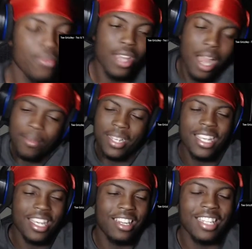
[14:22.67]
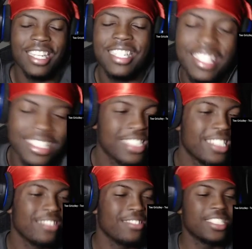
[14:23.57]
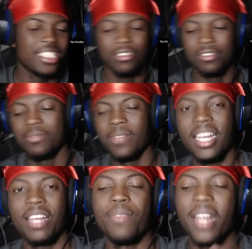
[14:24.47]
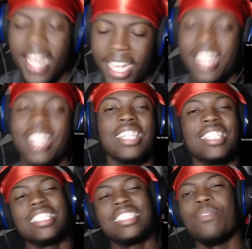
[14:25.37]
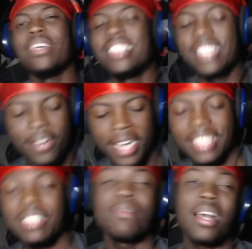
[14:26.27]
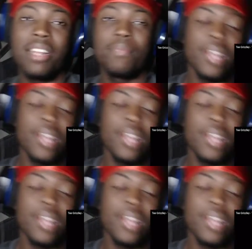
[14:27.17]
I'm gonna give y'all that content though soon, man. But hey, it's your boy Jerry S. I'm out to be. I